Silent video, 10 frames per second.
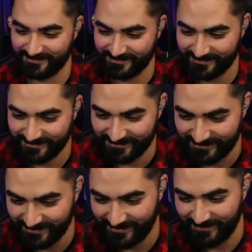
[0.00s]

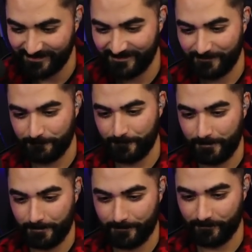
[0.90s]

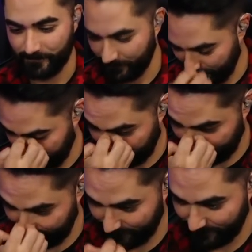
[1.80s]

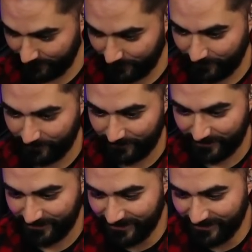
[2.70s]
(not speaking)